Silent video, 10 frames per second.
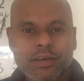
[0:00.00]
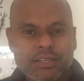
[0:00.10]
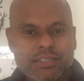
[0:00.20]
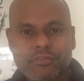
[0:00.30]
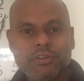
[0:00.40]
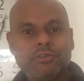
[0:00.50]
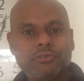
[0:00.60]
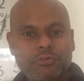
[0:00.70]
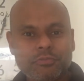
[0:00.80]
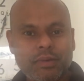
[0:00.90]
several
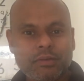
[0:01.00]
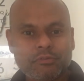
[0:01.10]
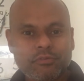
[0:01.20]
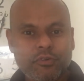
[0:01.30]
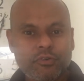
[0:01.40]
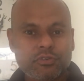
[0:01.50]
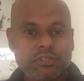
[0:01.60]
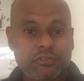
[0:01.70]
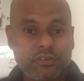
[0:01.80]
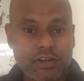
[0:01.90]
roadmaps for
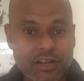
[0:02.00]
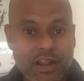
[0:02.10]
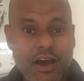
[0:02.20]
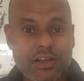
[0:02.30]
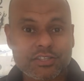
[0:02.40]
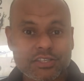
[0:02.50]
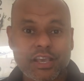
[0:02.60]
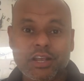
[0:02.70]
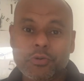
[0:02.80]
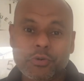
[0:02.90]
several
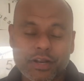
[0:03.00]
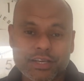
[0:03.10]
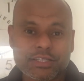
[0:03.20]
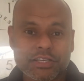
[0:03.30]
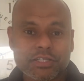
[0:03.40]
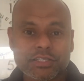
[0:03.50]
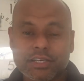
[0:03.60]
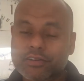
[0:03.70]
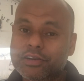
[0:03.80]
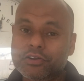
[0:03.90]
large-scale organizations
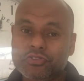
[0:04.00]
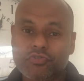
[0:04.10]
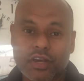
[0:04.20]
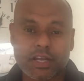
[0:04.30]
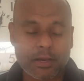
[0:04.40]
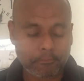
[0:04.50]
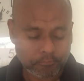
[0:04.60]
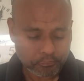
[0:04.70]
here in Australia.